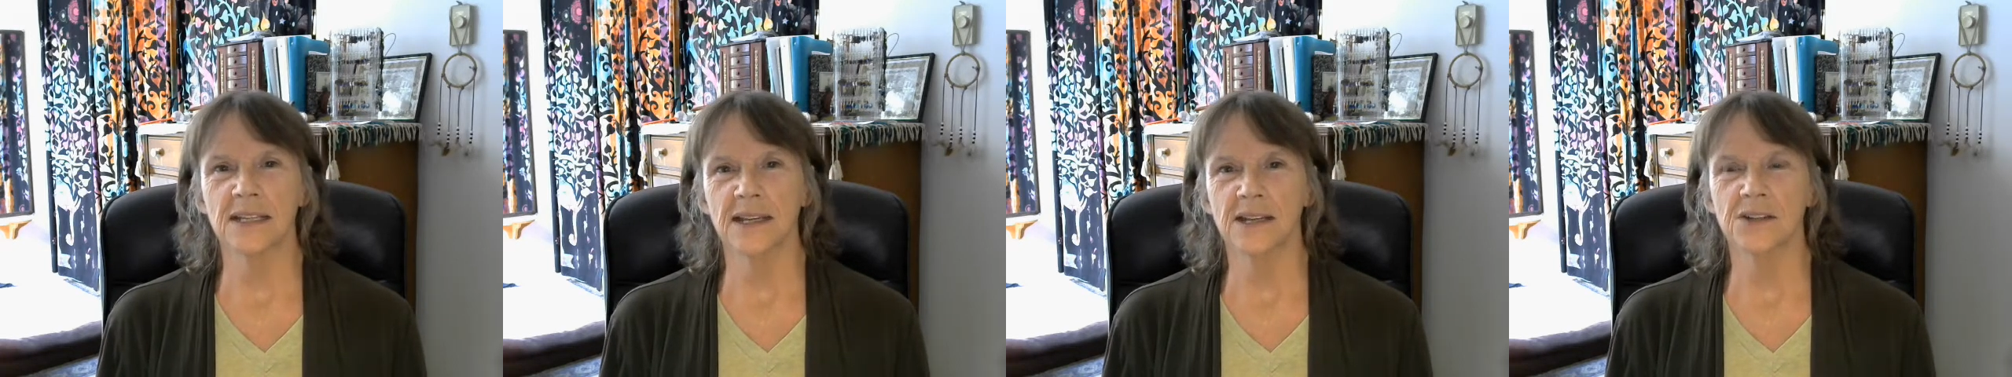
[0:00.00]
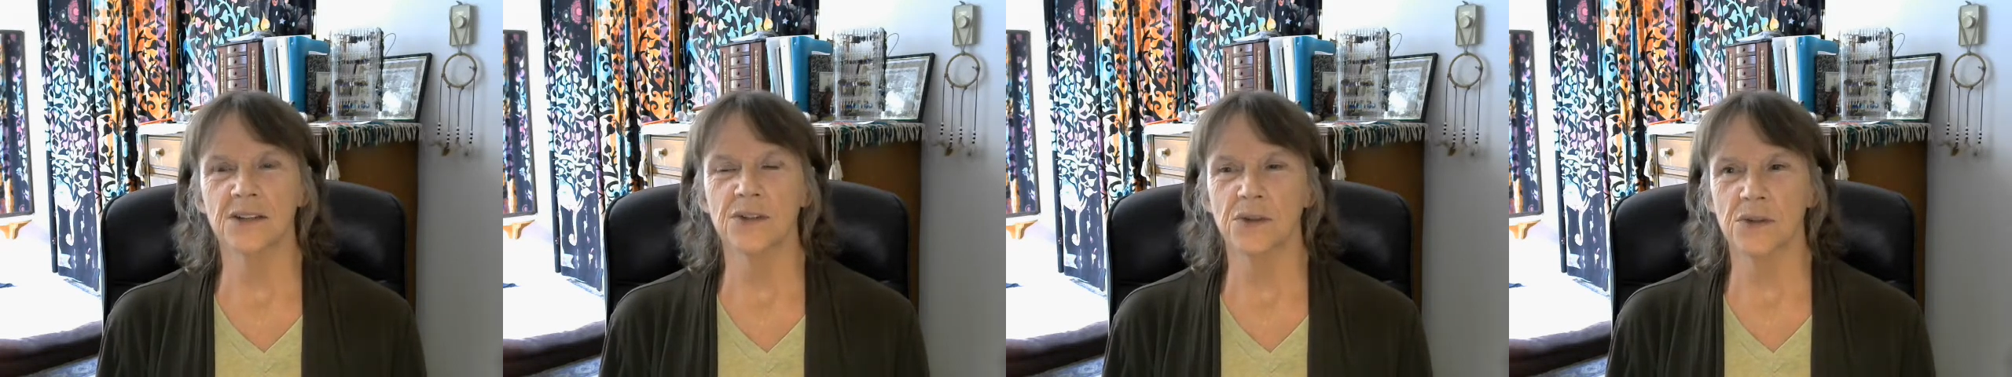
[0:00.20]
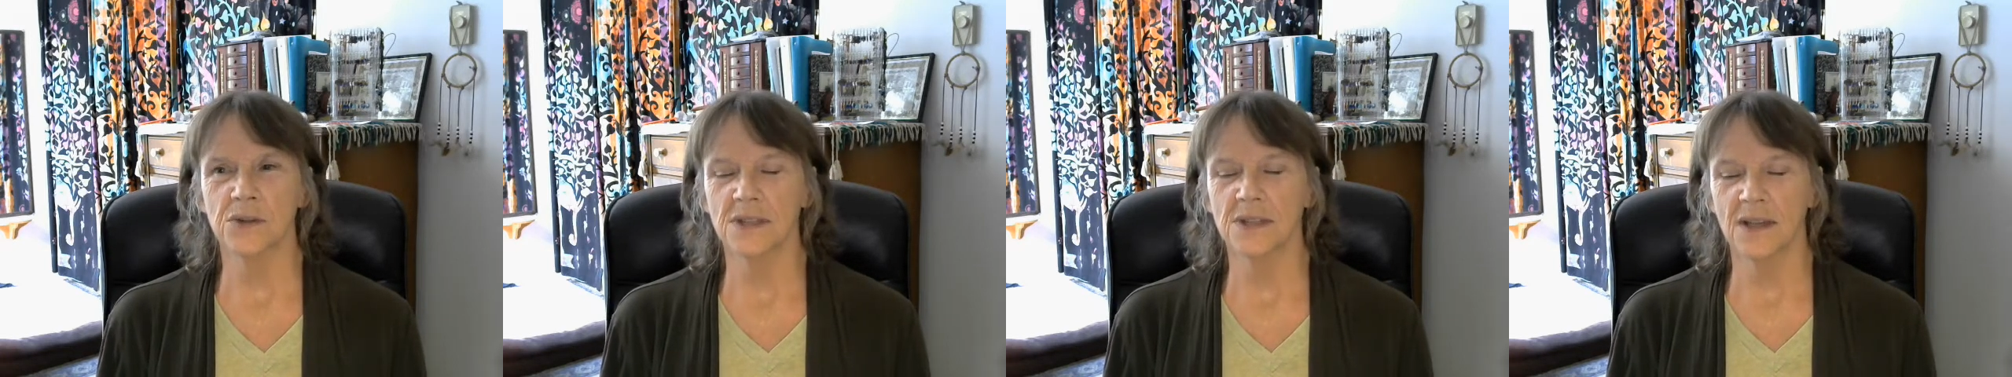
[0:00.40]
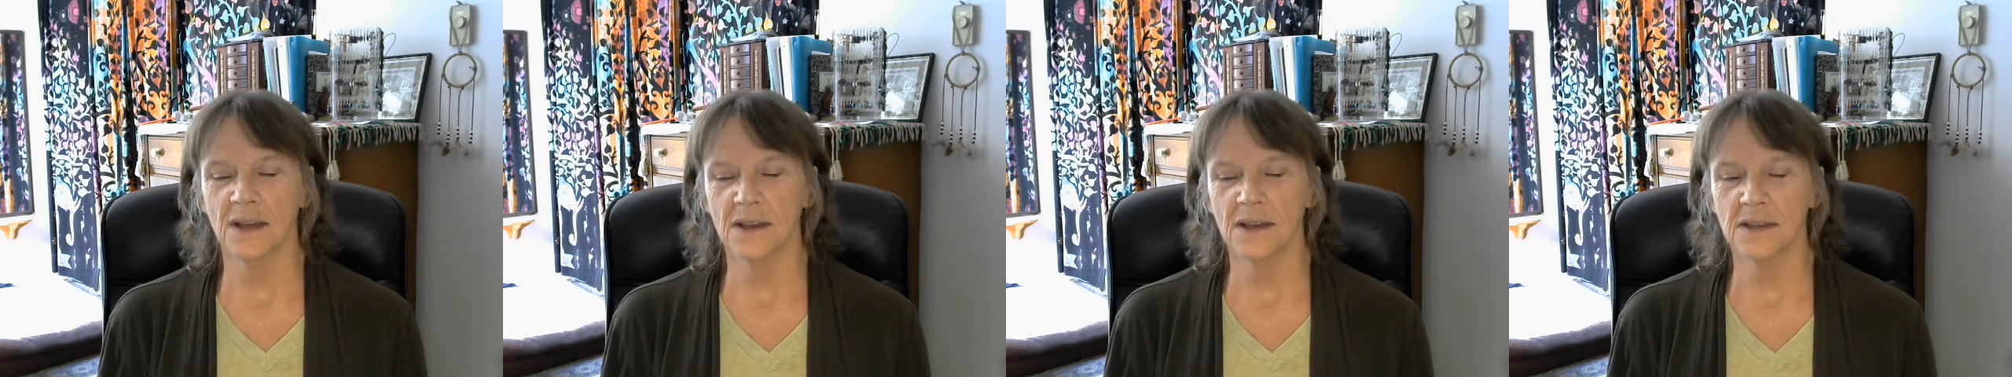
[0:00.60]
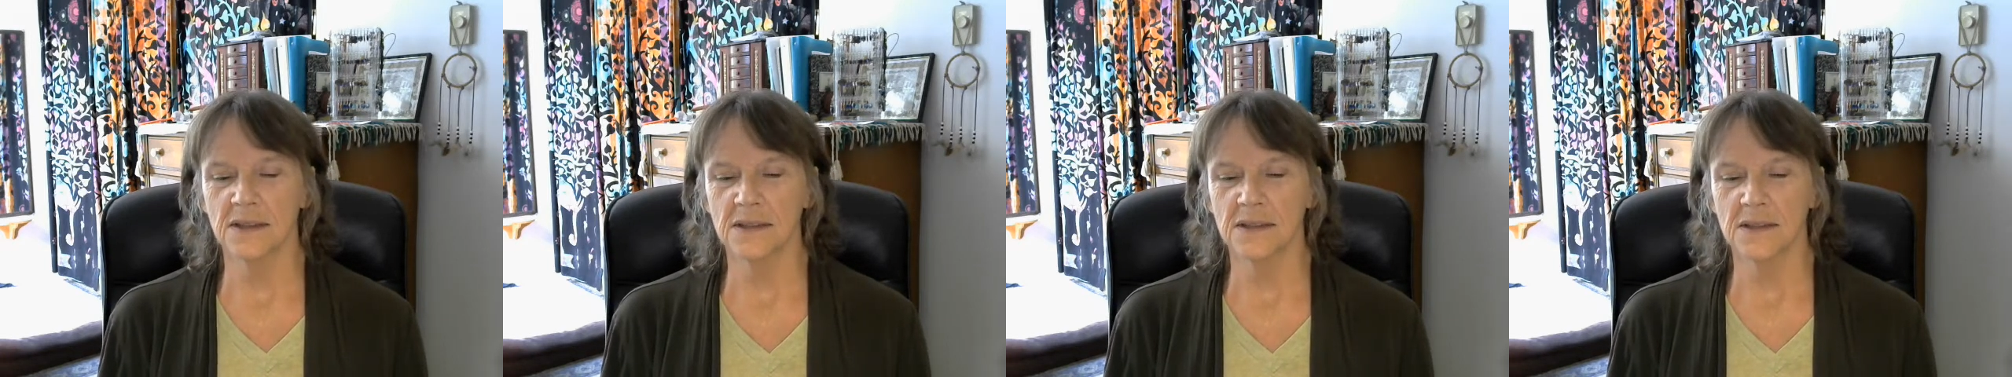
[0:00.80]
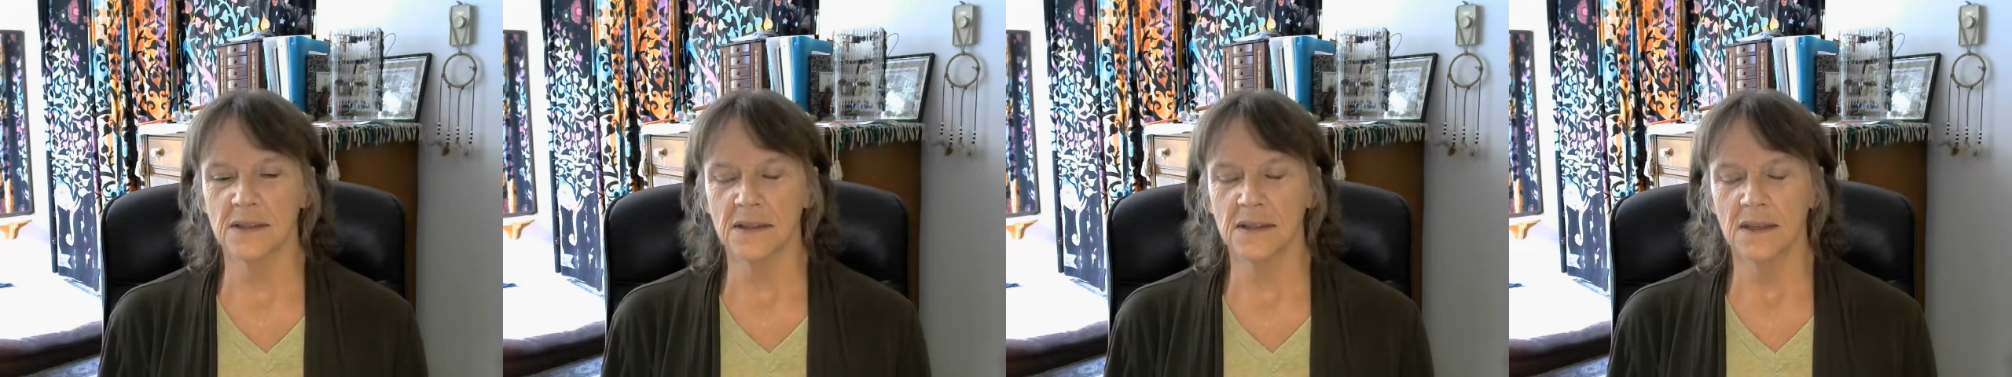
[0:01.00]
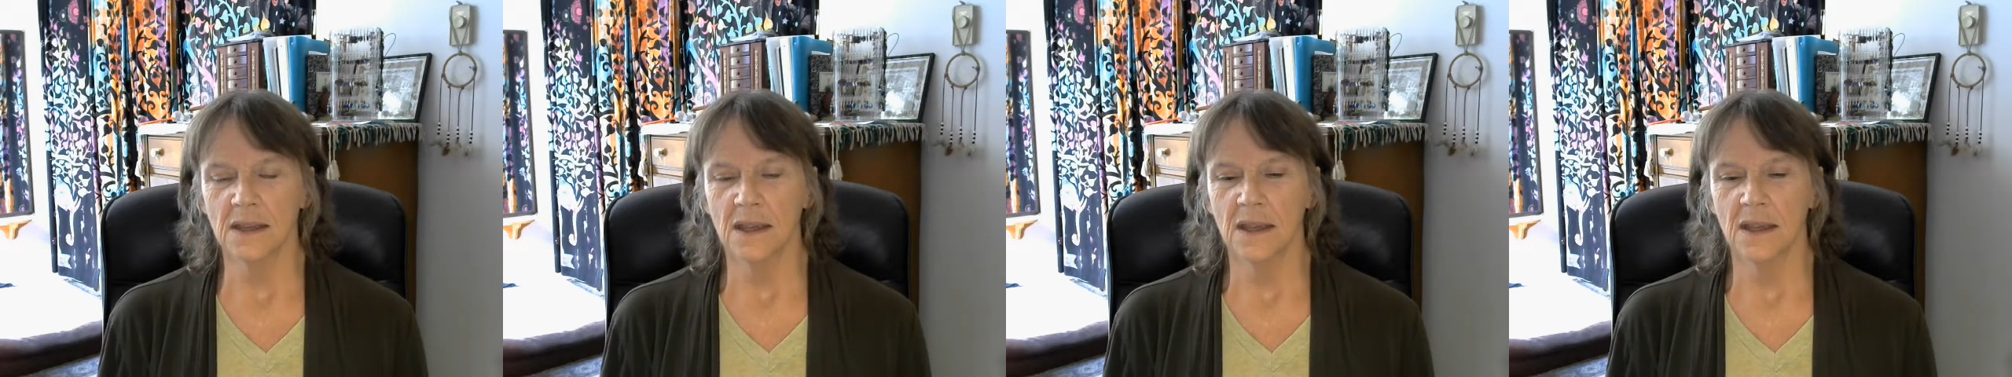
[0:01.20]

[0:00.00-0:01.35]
exercise,